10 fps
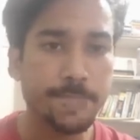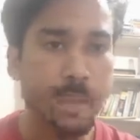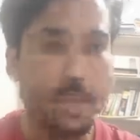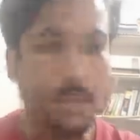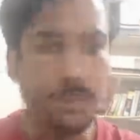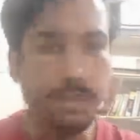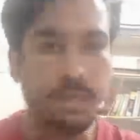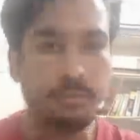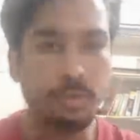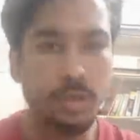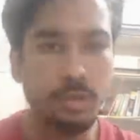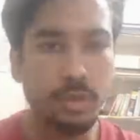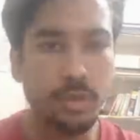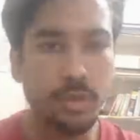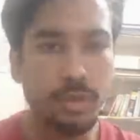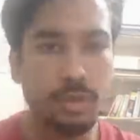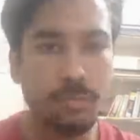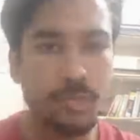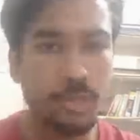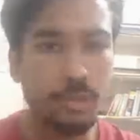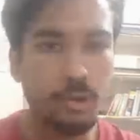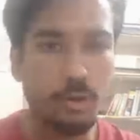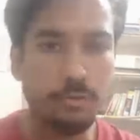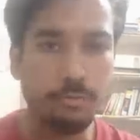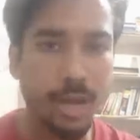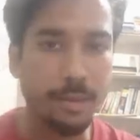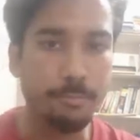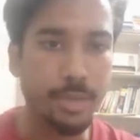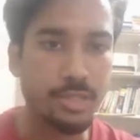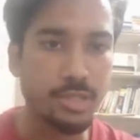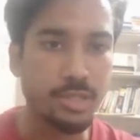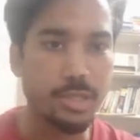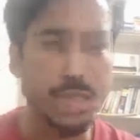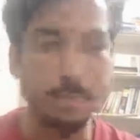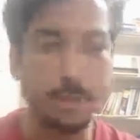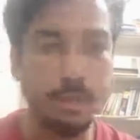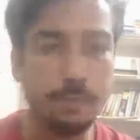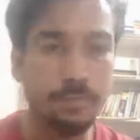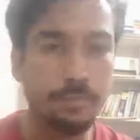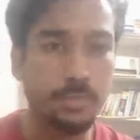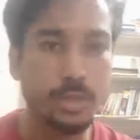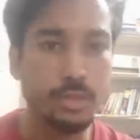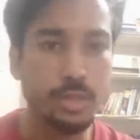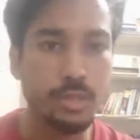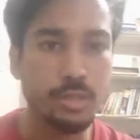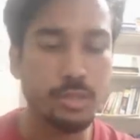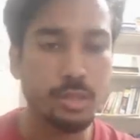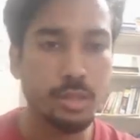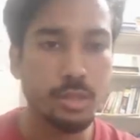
And then I'm going to create the object of MIME message helper. This is